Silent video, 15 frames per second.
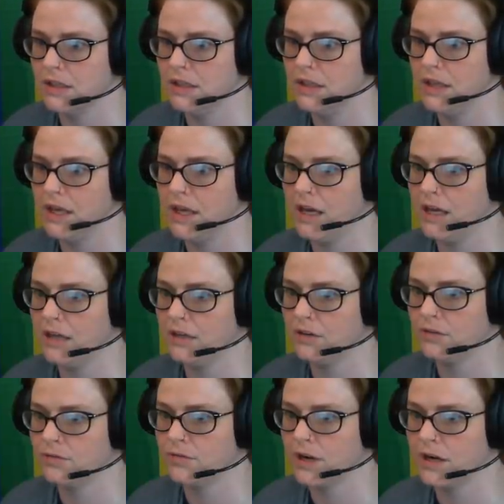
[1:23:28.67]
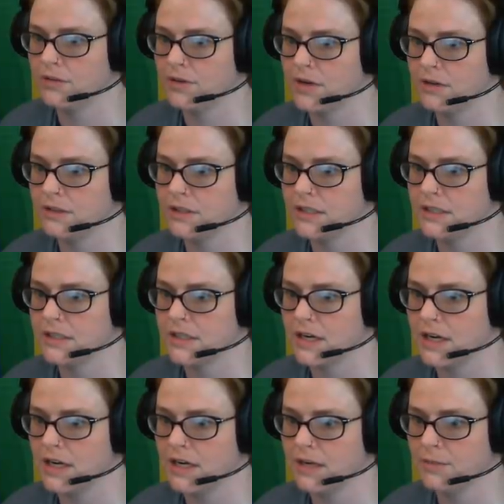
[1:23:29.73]
then right around this
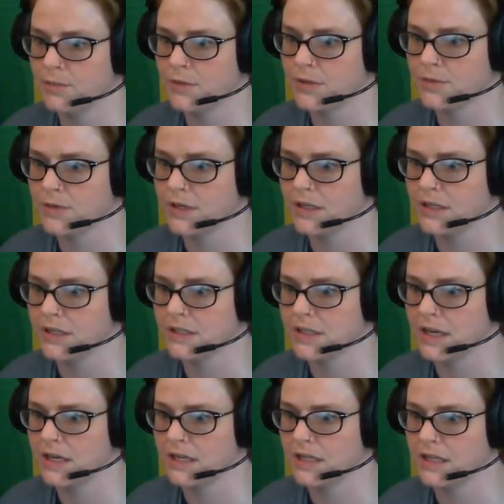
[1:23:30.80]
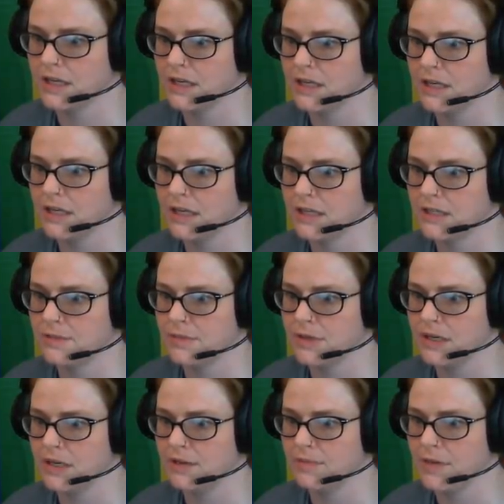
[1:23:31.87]
time was when he decided that he needed to
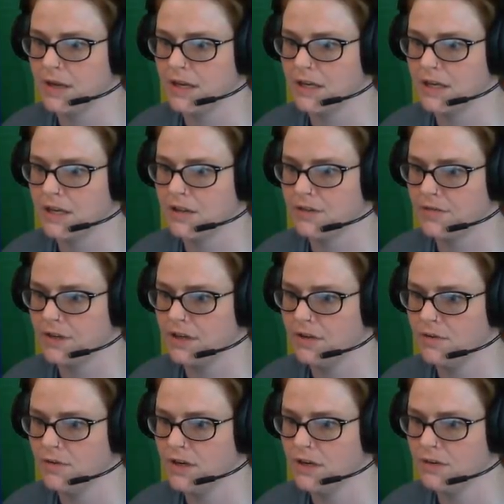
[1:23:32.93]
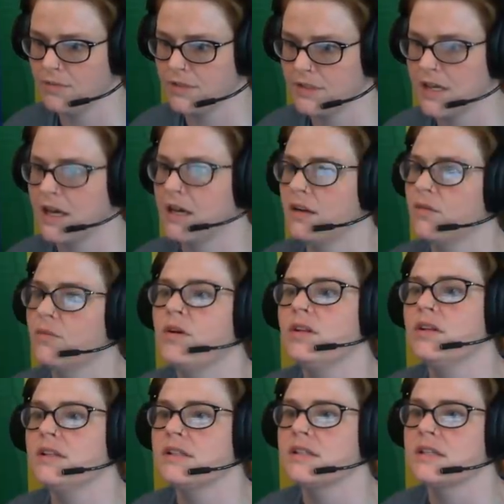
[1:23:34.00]
be making another video on it. Was that, well,
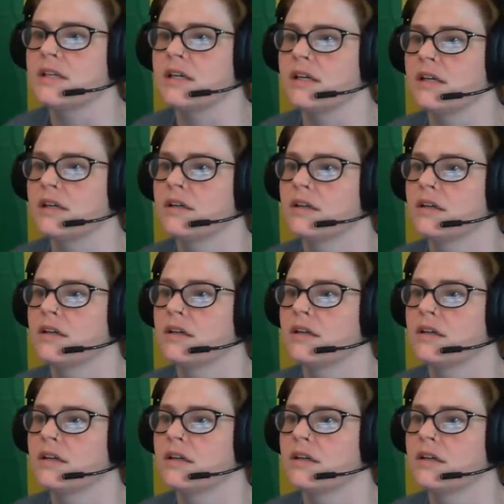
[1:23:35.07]
let's see.